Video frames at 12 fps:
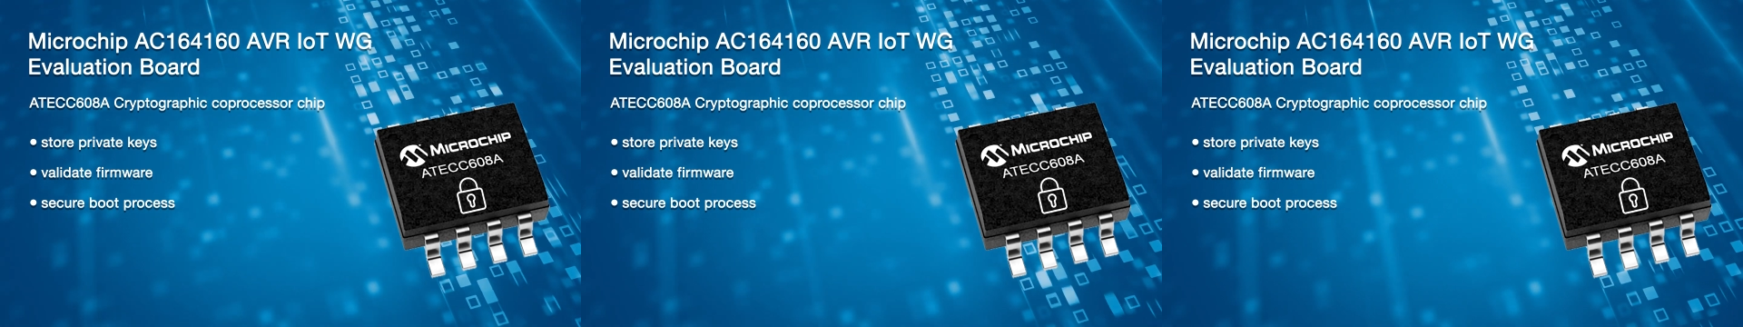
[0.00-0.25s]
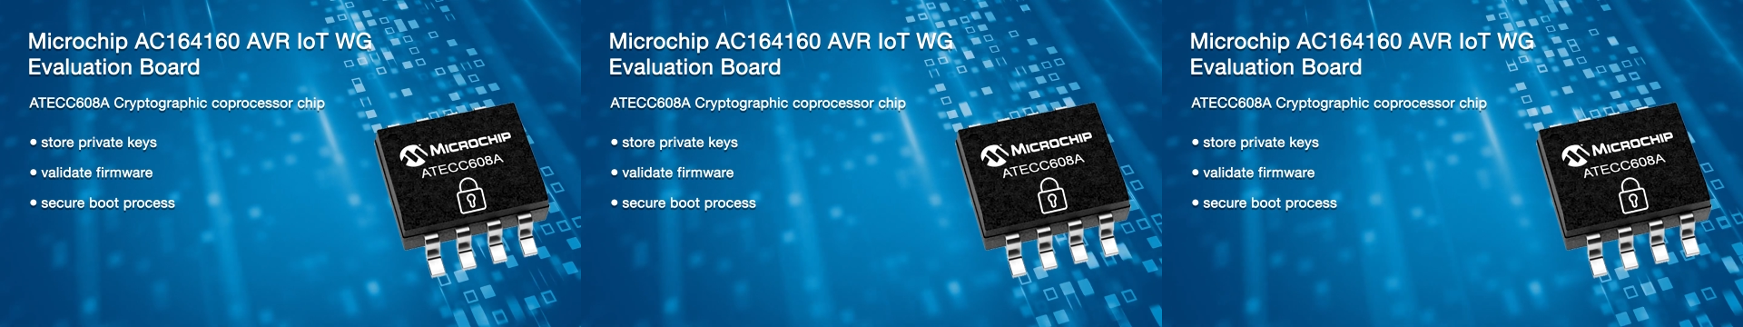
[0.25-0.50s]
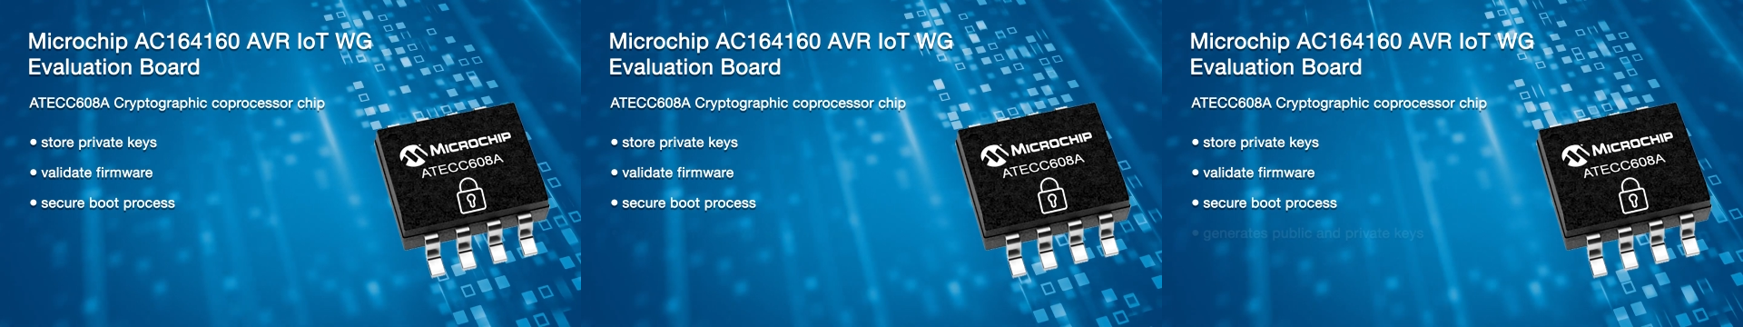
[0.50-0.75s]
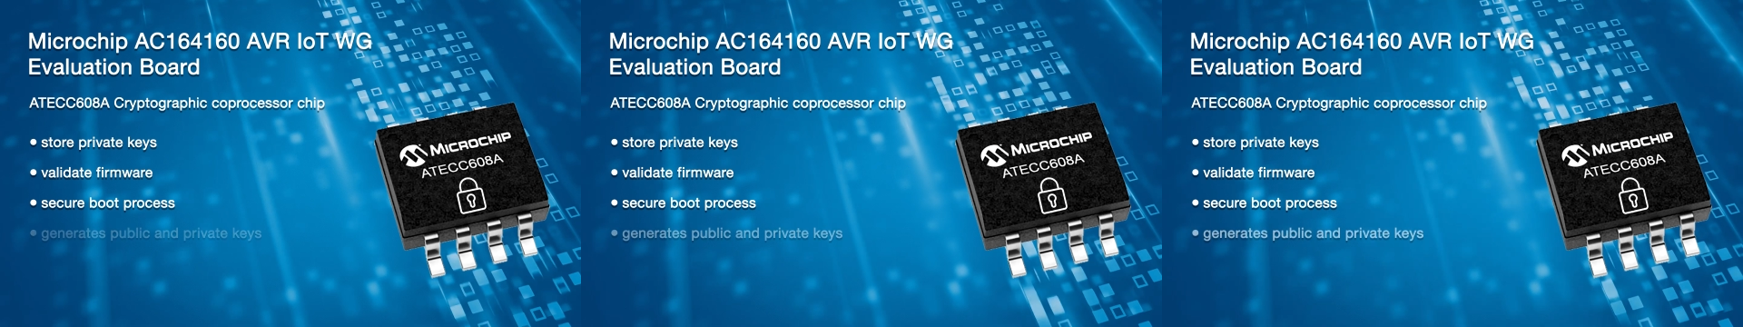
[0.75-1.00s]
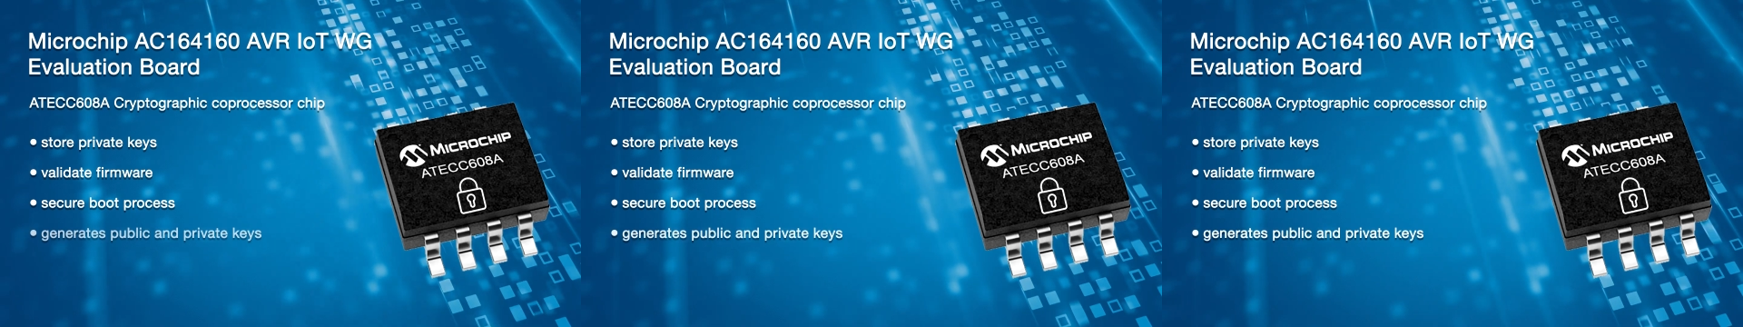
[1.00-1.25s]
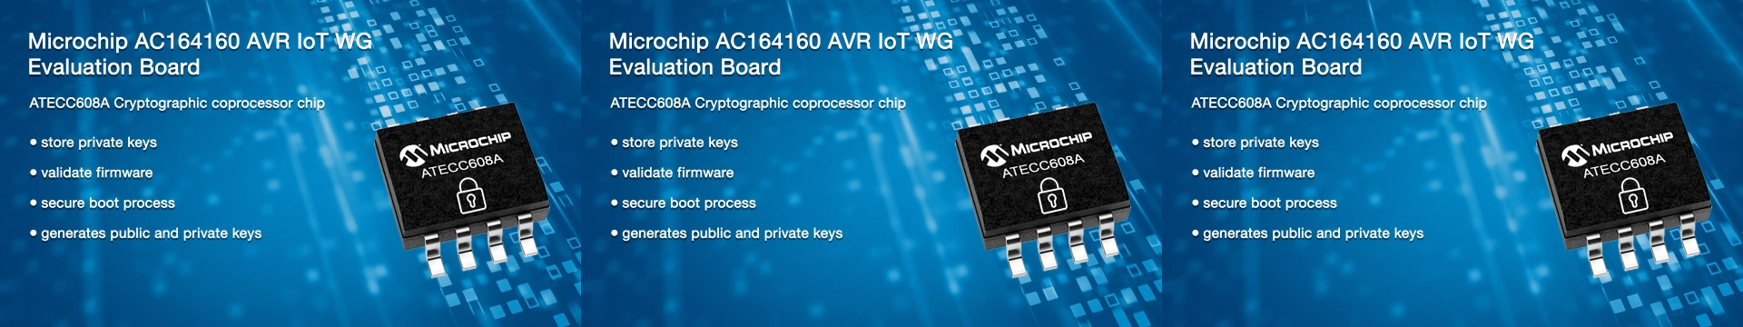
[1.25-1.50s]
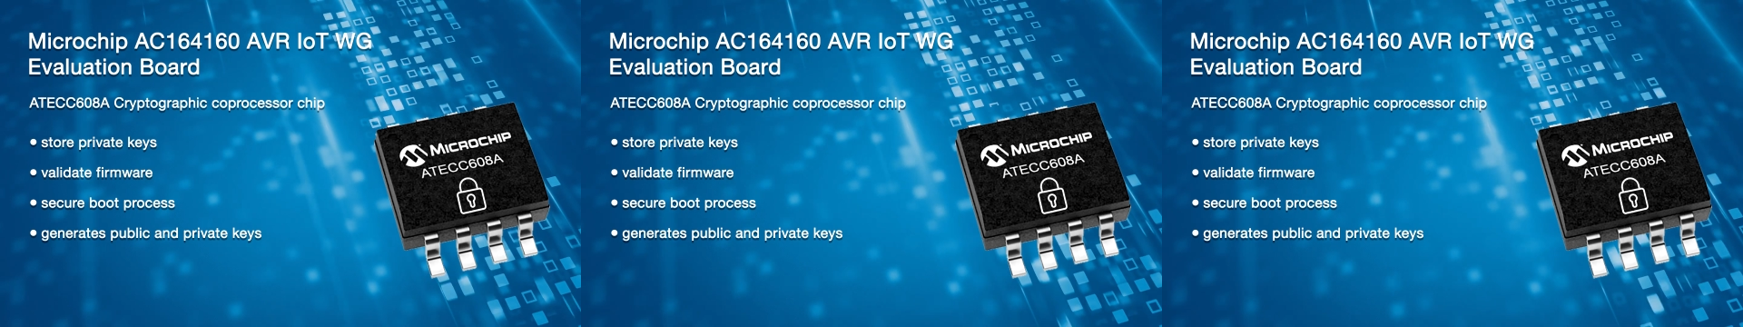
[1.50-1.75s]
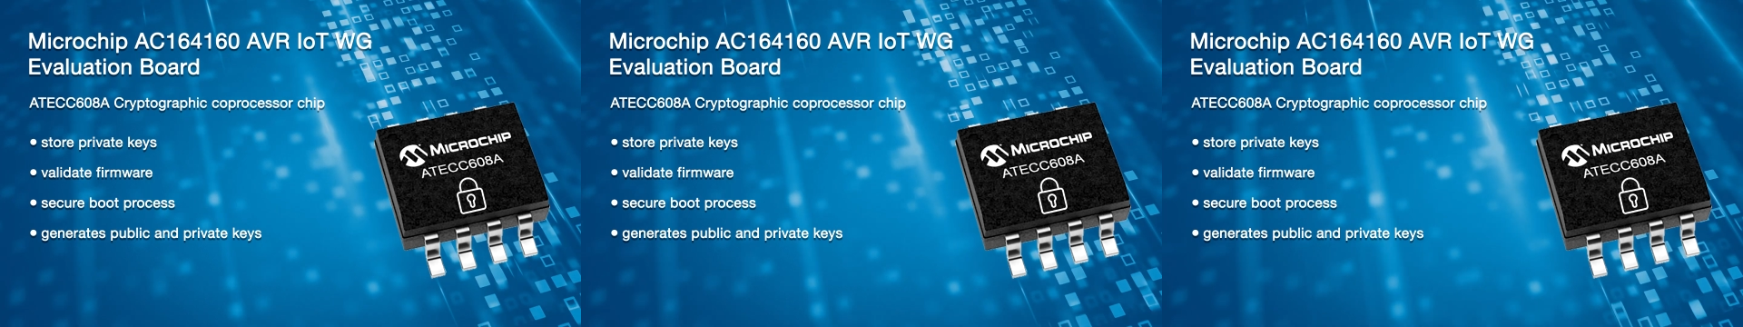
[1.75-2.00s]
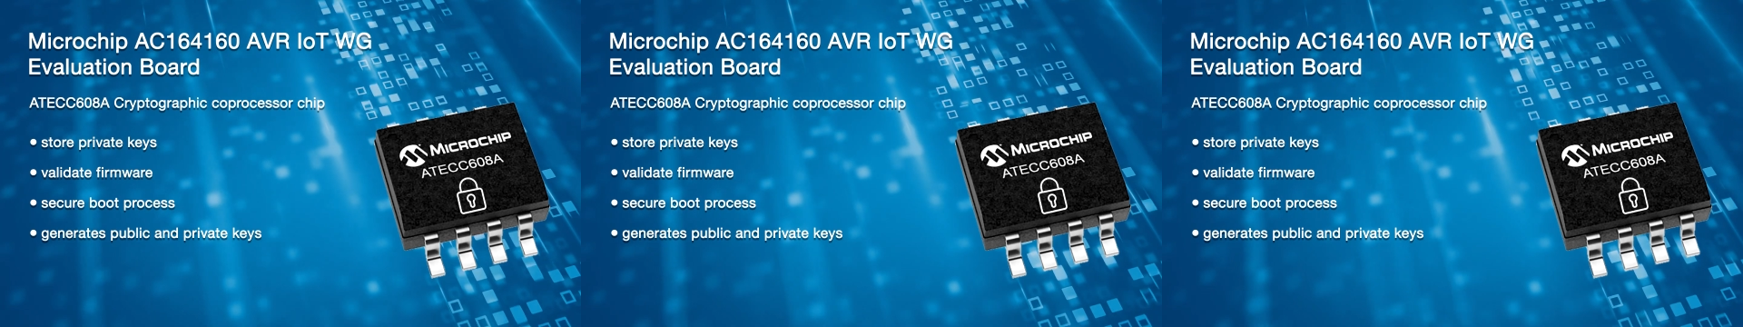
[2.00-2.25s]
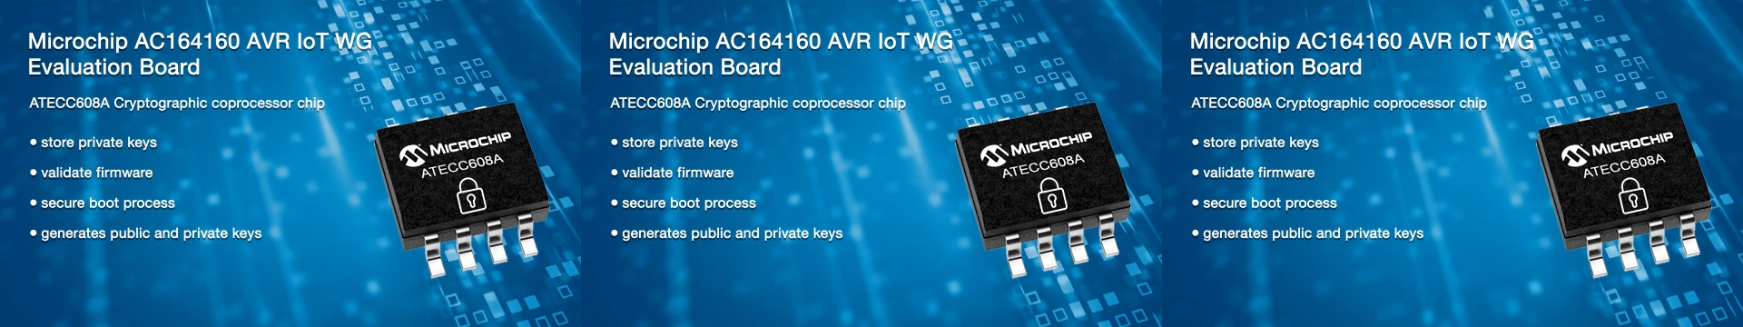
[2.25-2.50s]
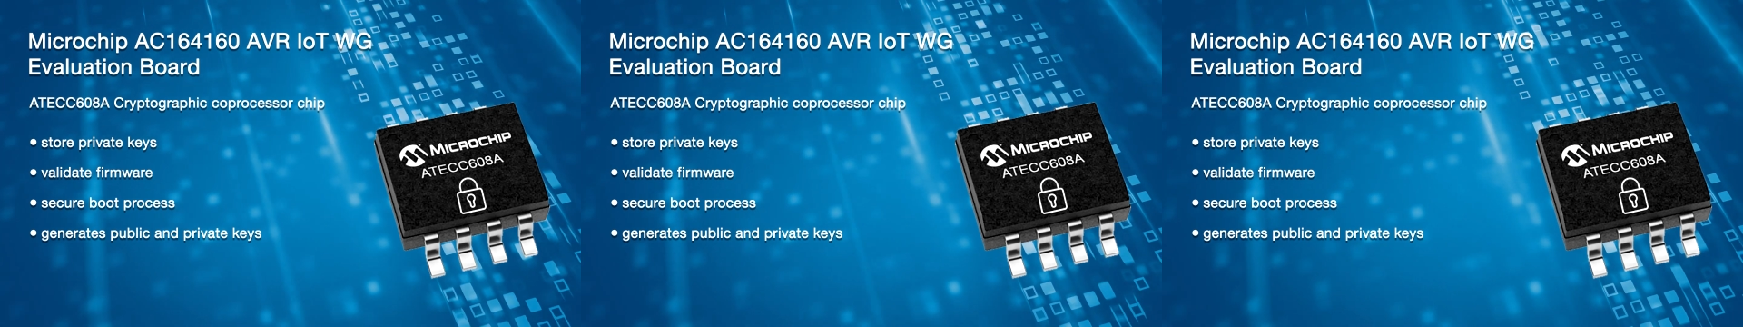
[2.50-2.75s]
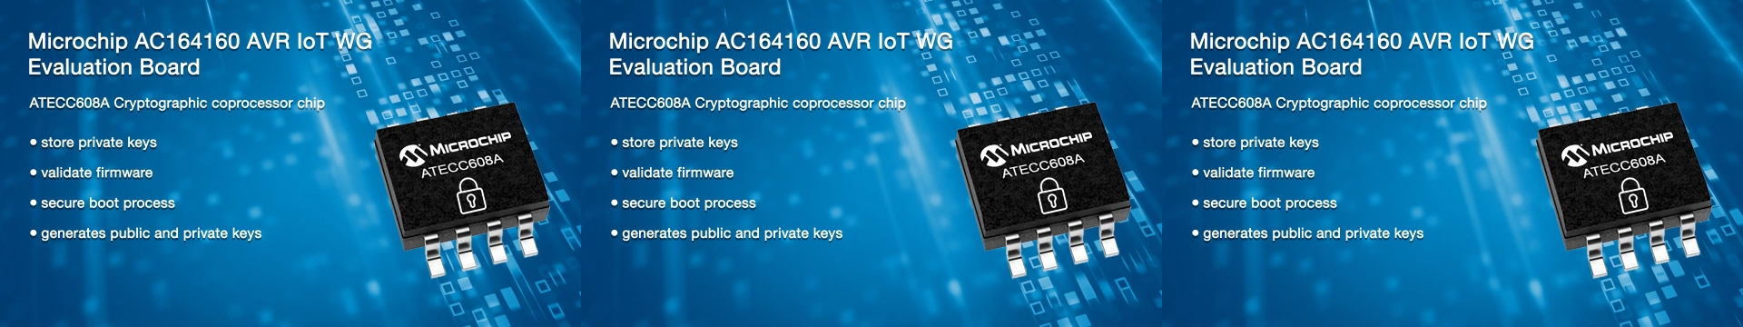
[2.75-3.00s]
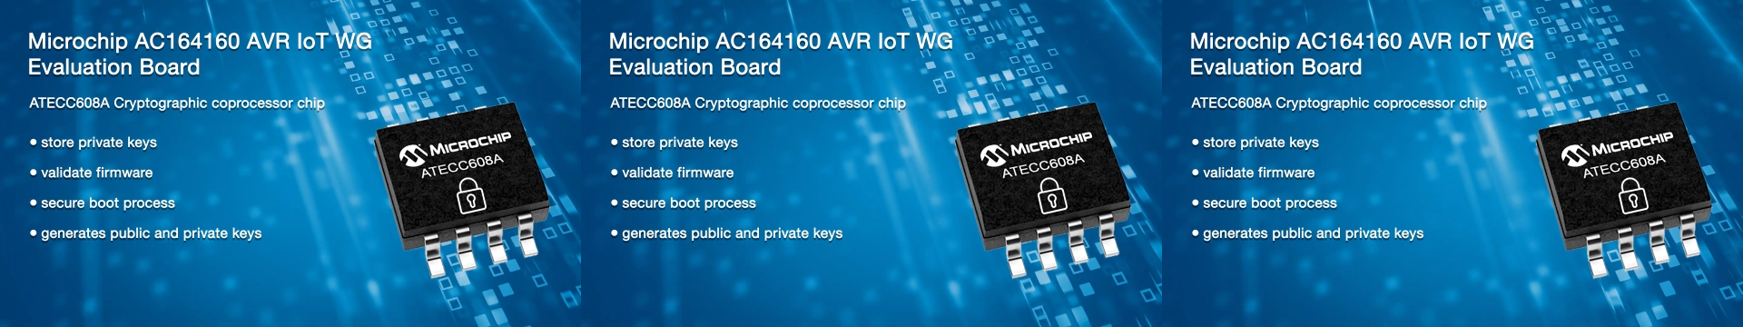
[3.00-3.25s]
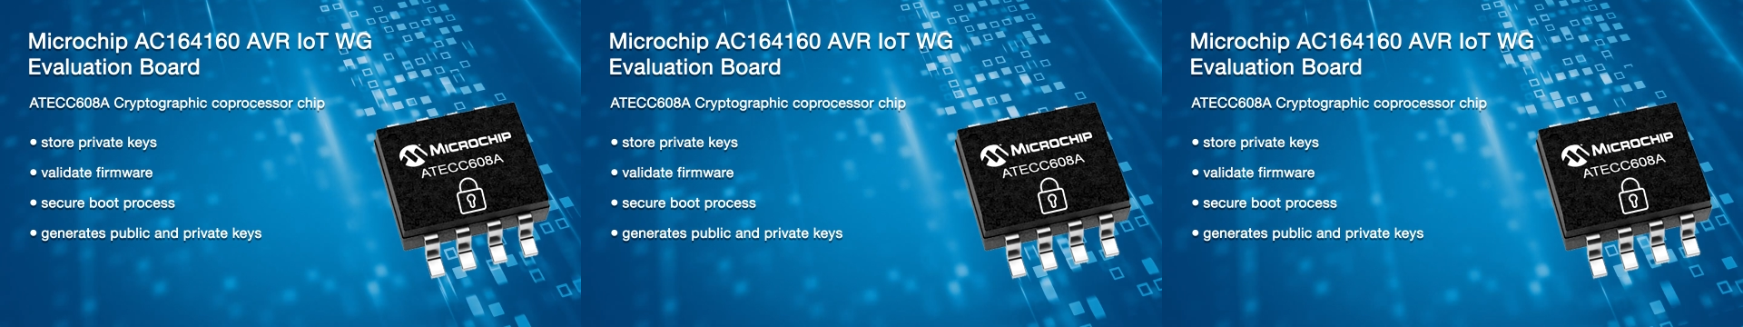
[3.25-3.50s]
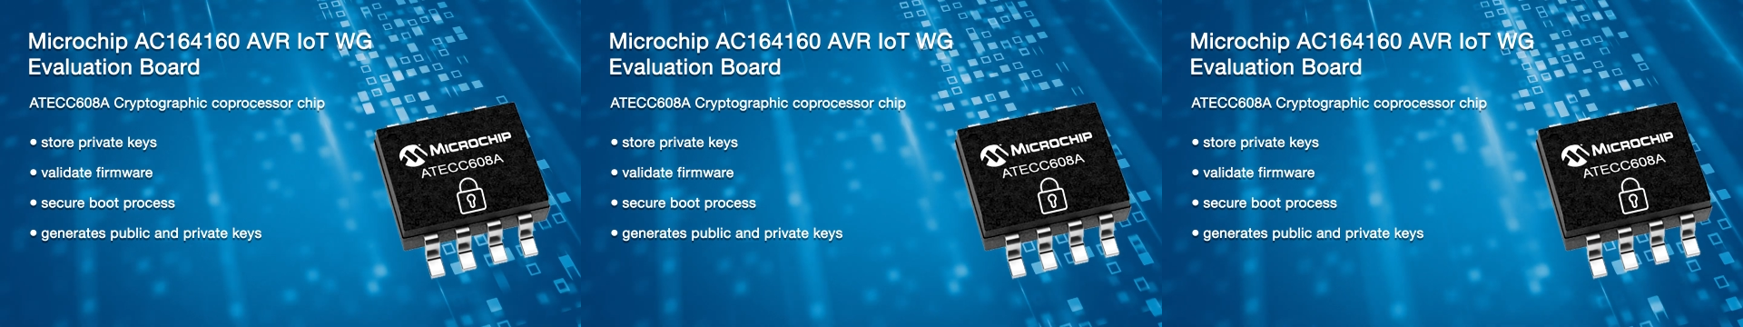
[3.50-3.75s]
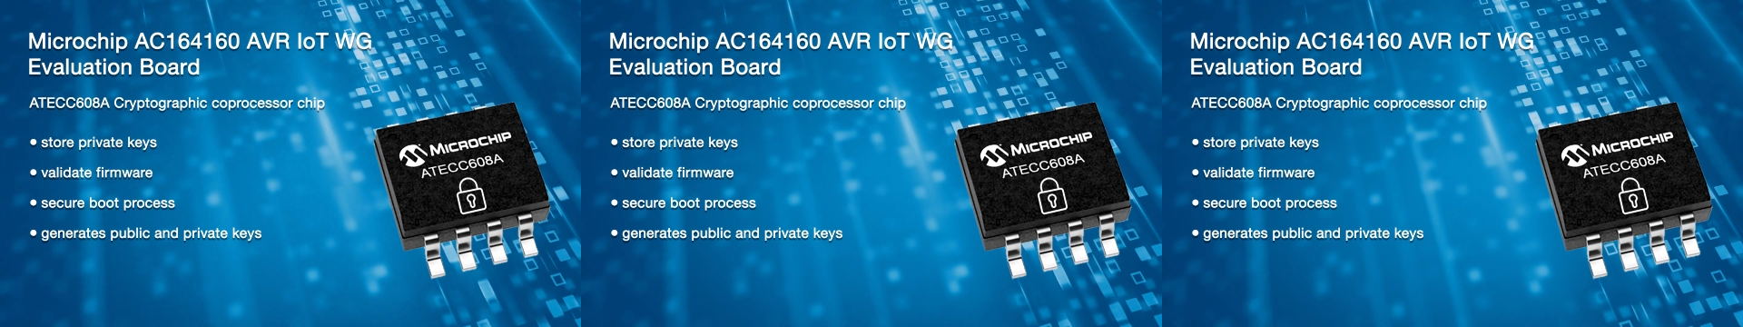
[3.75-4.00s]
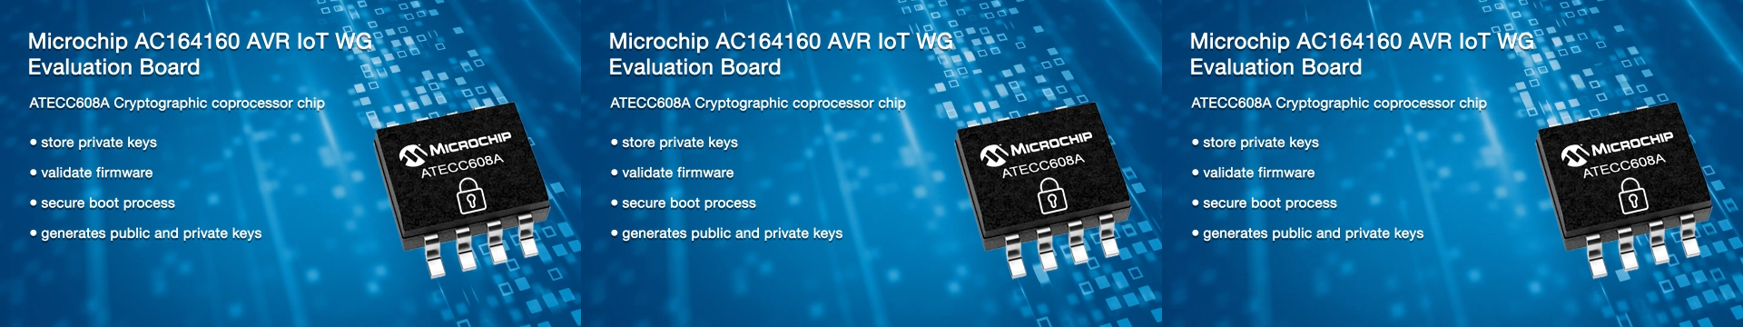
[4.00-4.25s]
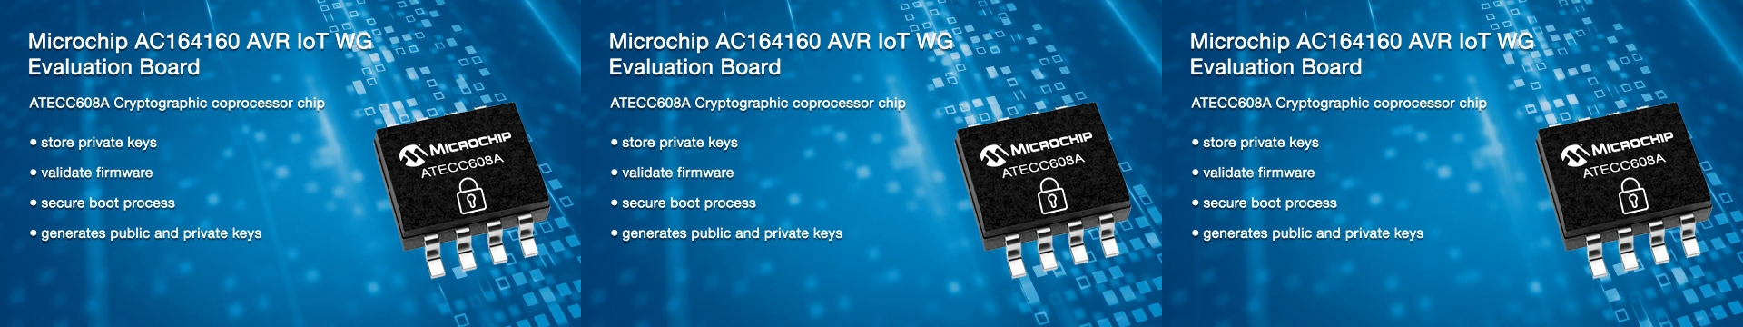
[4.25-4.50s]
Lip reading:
[unreadable: no face in view]